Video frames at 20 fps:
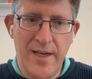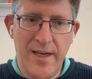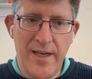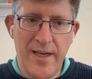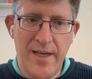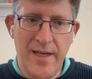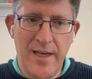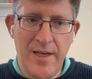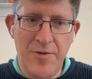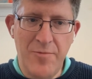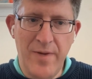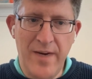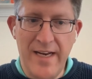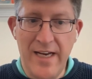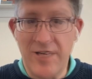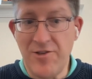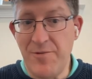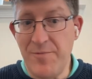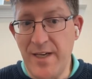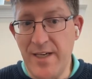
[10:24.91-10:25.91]
And, and you might
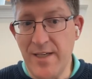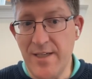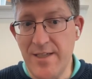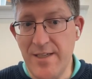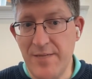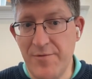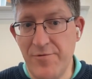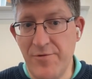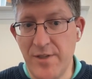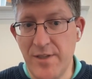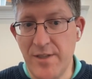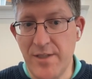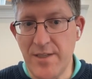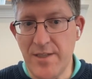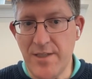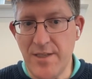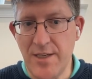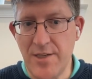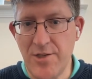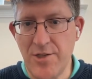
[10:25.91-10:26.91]
actually make a different
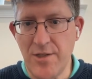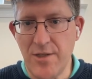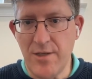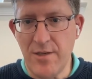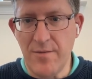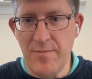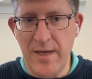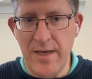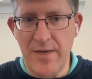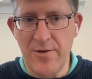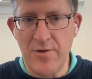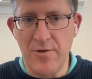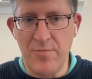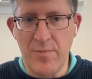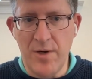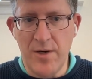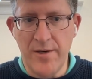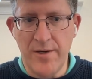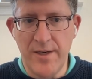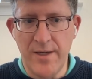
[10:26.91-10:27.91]
decision about your
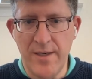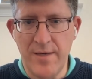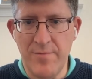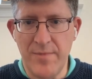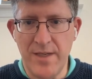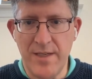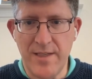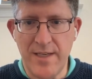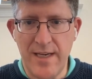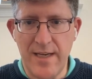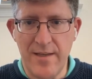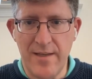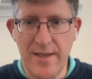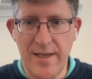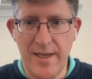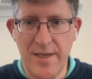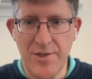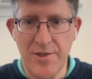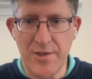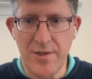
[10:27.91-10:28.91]
marketing mix
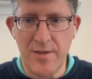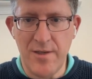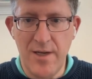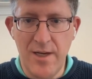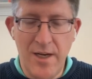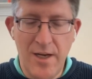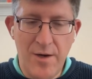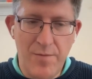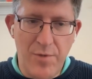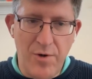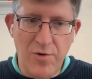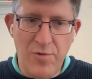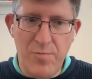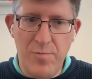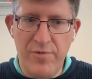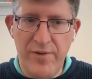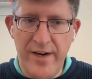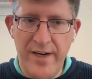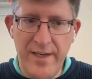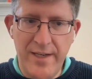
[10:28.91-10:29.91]
allocation.
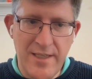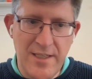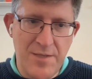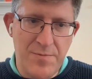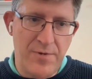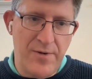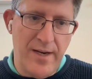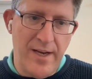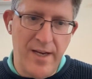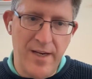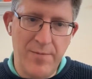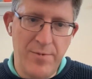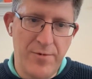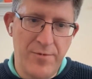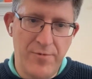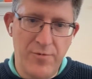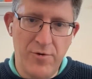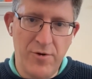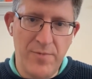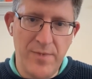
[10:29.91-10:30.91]
Both brand as, and
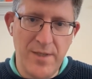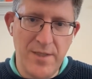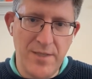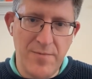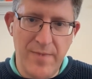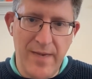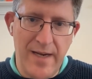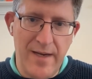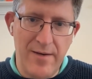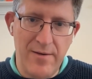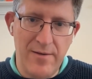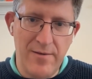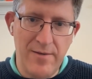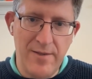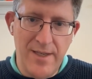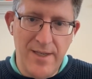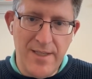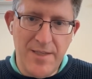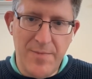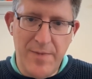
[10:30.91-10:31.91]
performance matter.
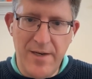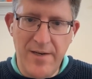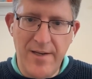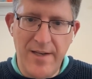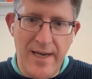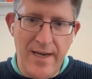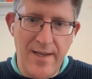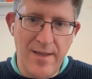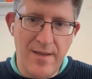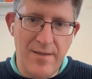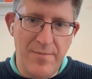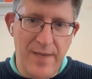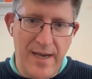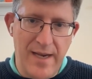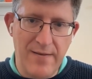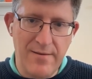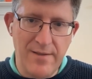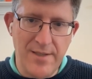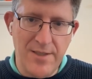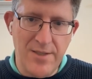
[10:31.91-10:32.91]
It's about getting the
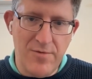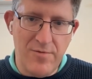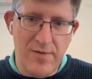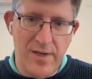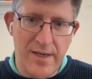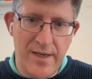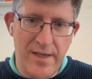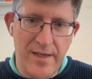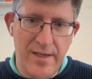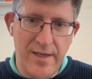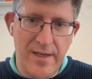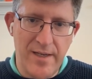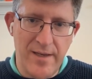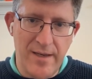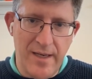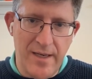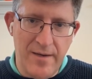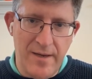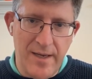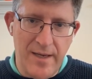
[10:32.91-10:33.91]
balance right
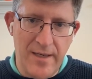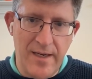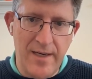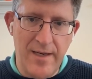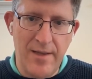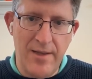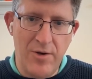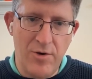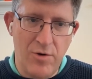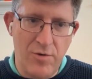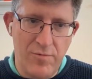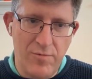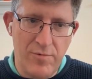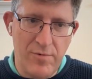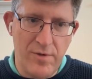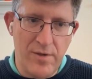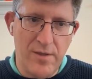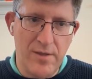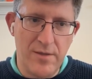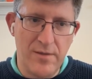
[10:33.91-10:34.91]
and, and getting the
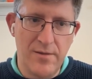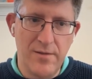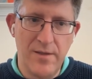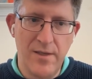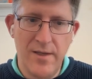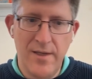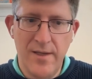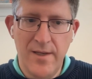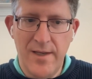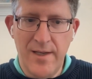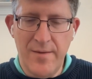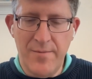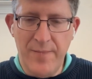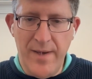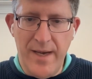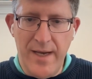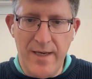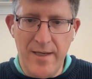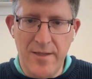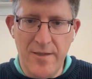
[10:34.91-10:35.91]
overall
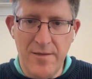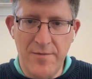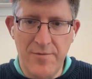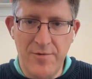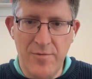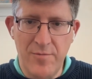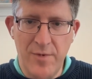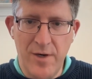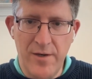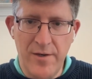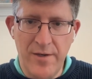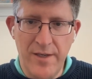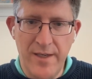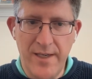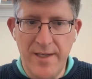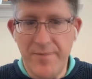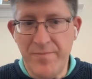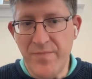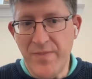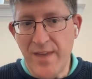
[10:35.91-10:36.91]
impact of your
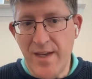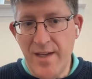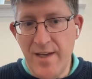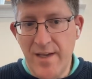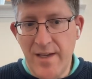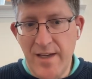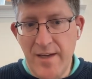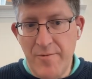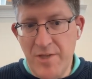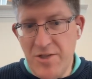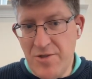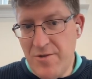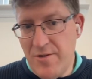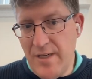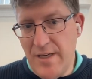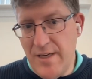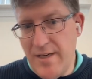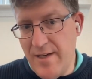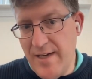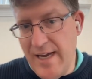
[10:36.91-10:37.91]
marketing,
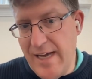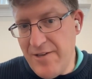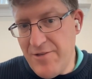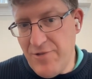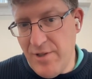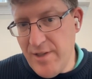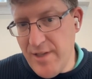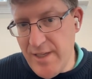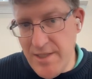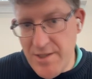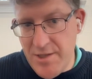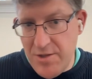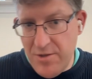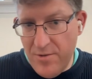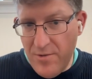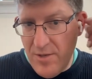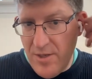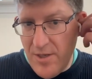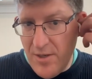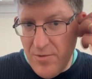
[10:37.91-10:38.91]
which kind of naturally leads
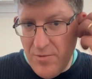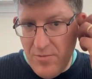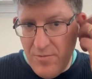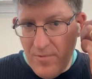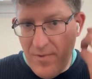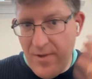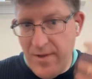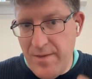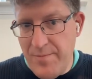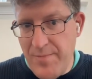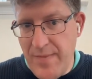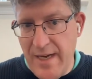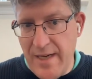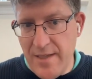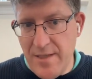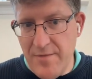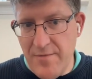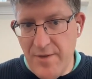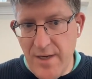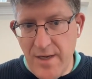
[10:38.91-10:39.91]
to, you know, the
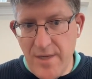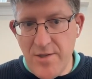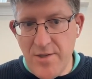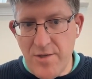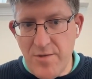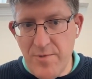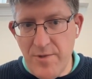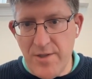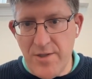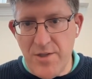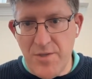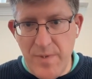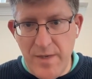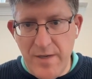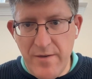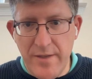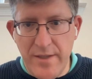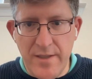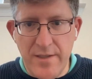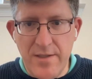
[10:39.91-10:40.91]
impact of customer
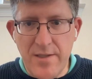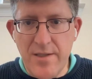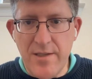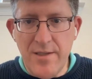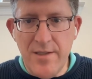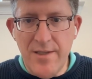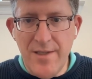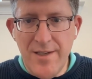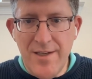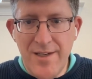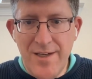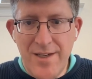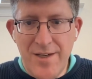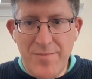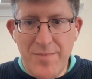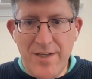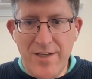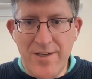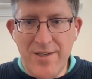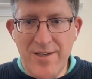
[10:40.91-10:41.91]
experience.
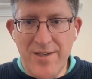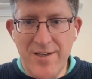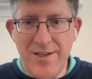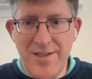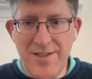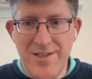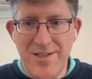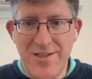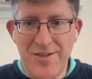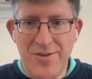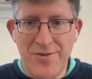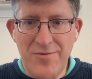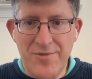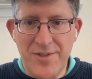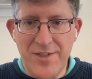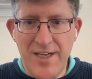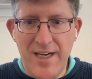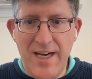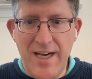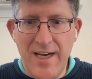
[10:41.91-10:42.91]
Because over
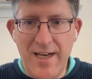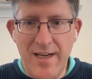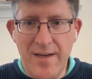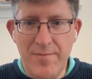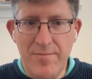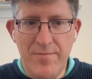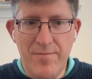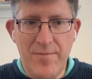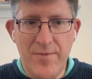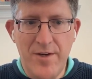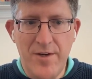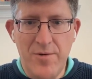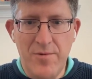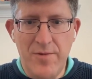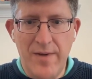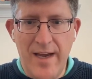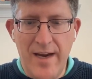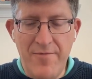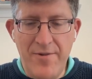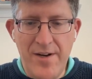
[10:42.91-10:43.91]
time, you know,
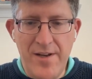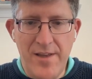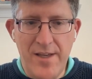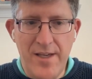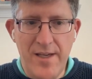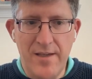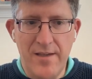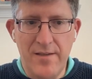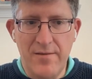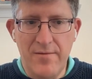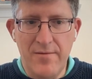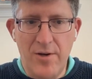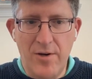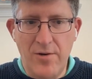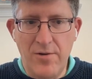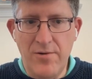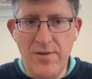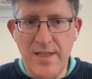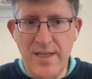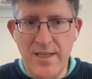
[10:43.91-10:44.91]
everything,
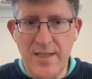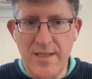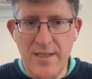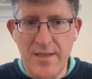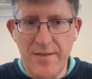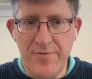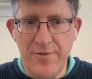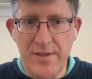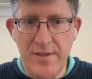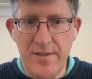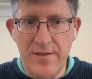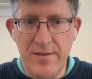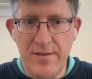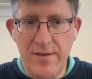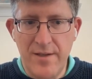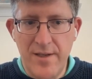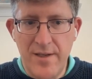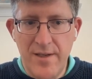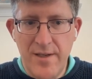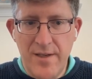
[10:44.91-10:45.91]
all these different
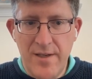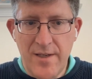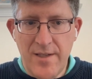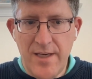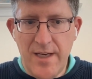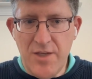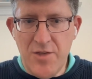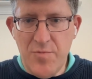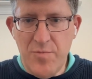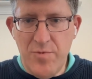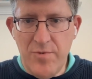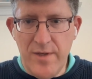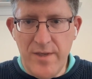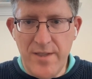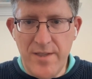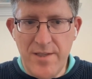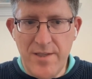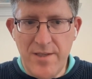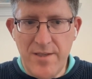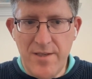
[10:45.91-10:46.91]
touch
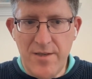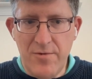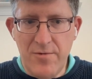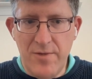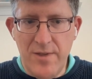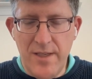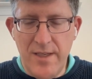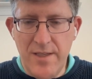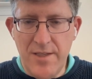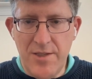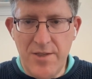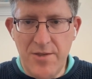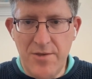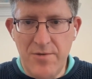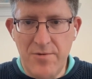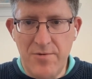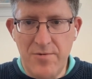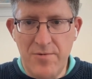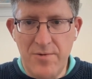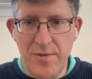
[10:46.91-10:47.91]
points, you know, lead
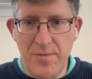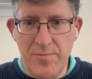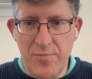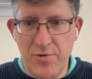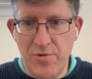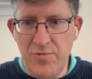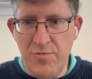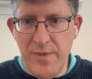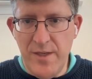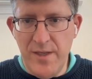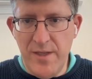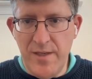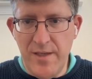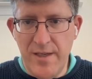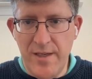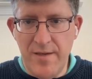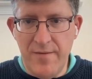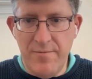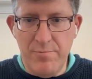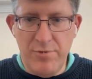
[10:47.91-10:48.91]
to improvement
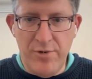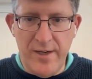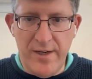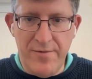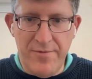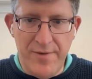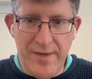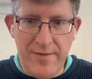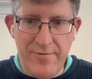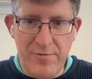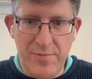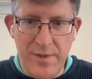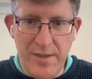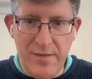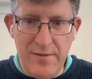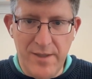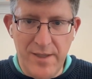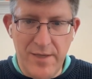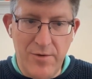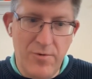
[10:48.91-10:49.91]
in brand
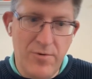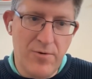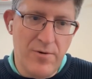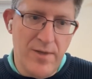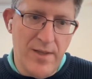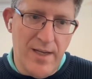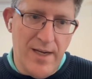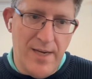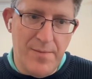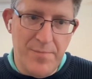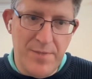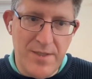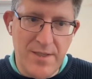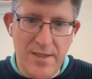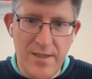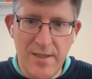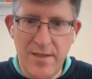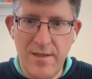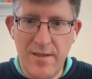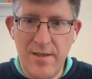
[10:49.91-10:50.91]
favorability or the
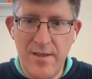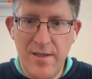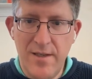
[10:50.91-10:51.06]
opposite.